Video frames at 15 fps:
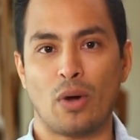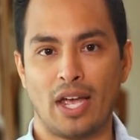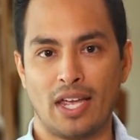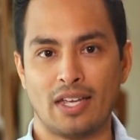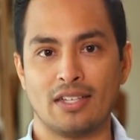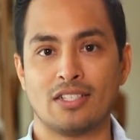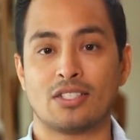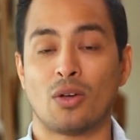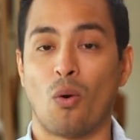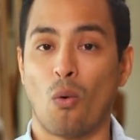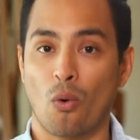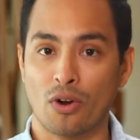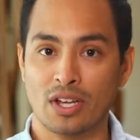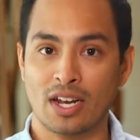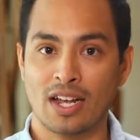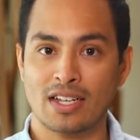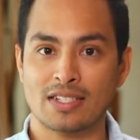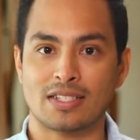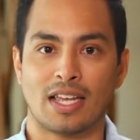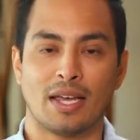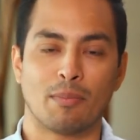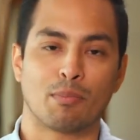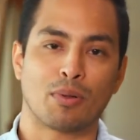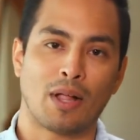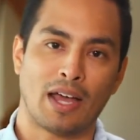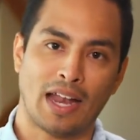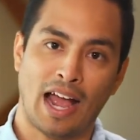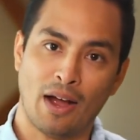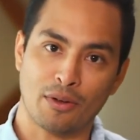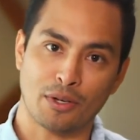way to organize and
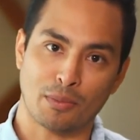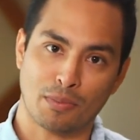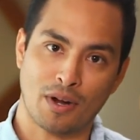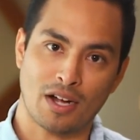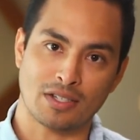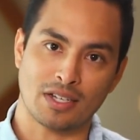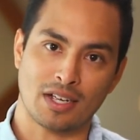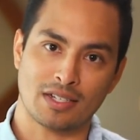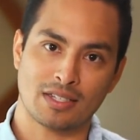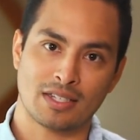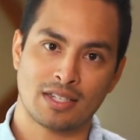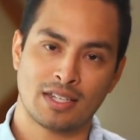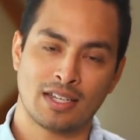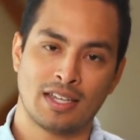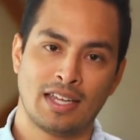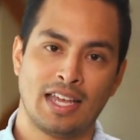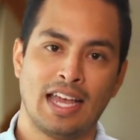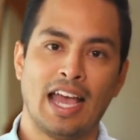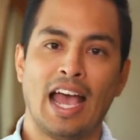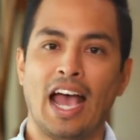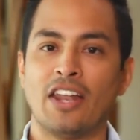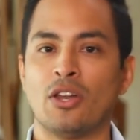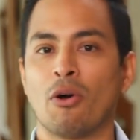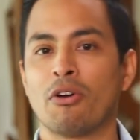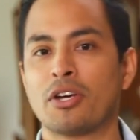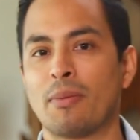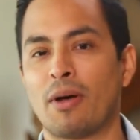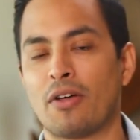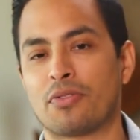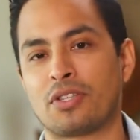plan out your project. And knowing
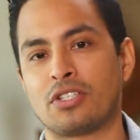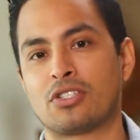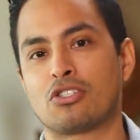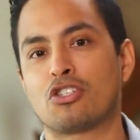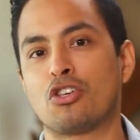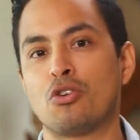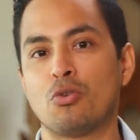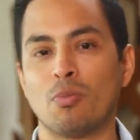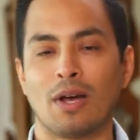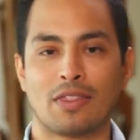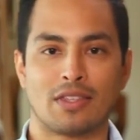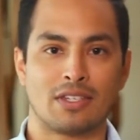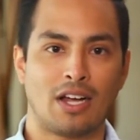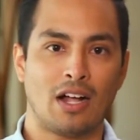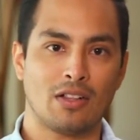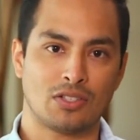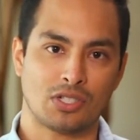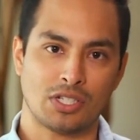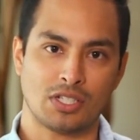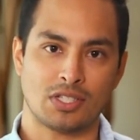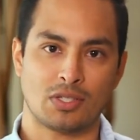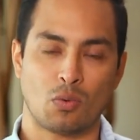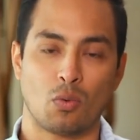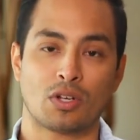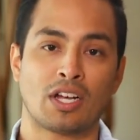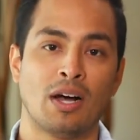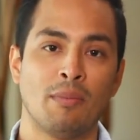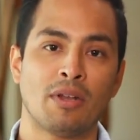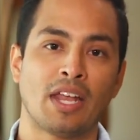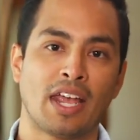about these two methodologies will
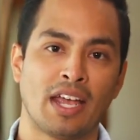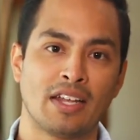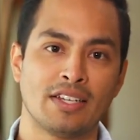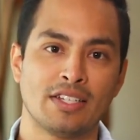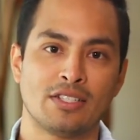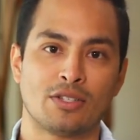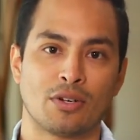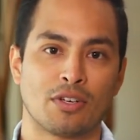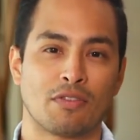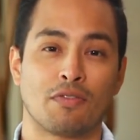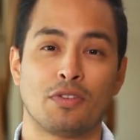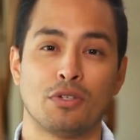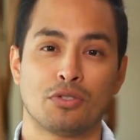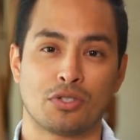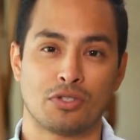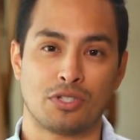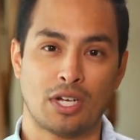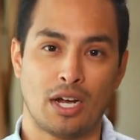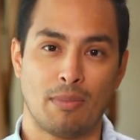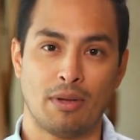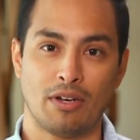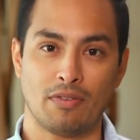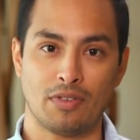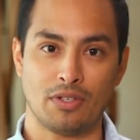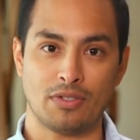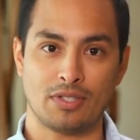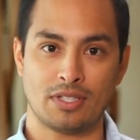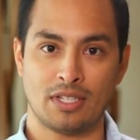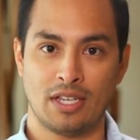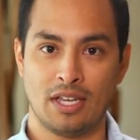come in handy during future job
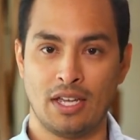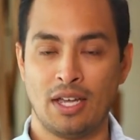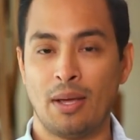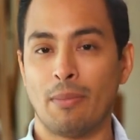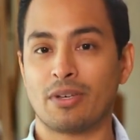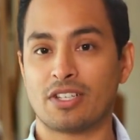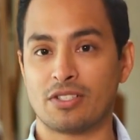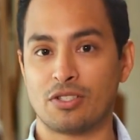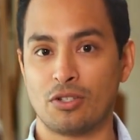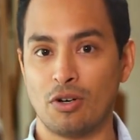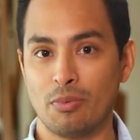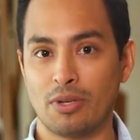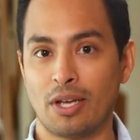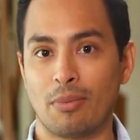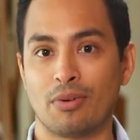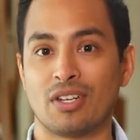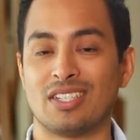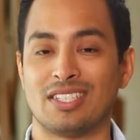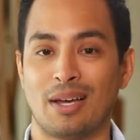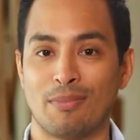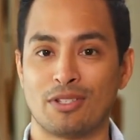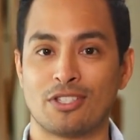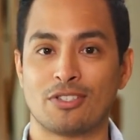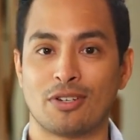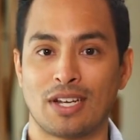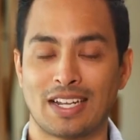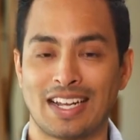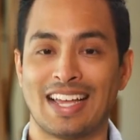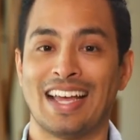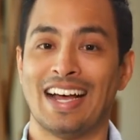interviews because you'll be able to
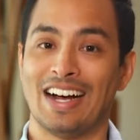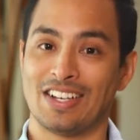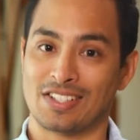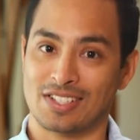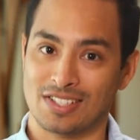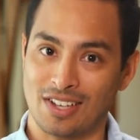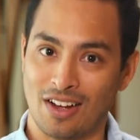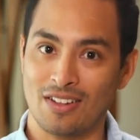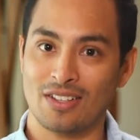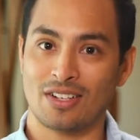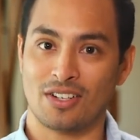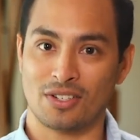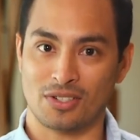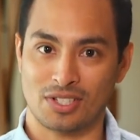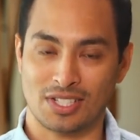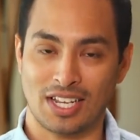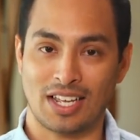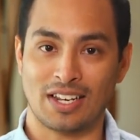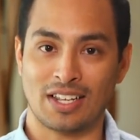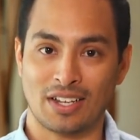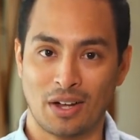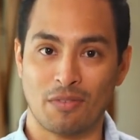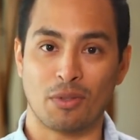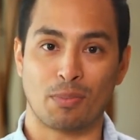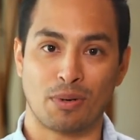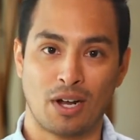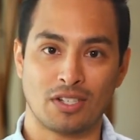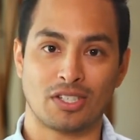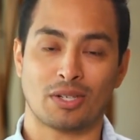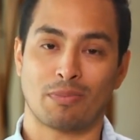demonstrate a solid understanding of the
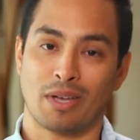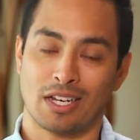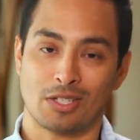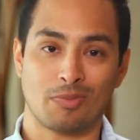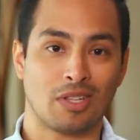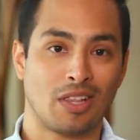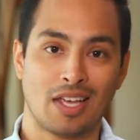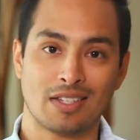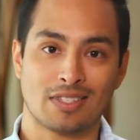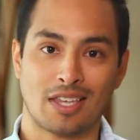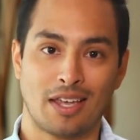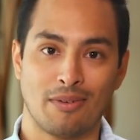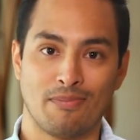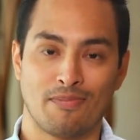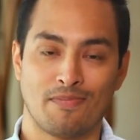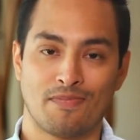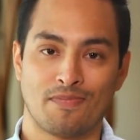project management landscape.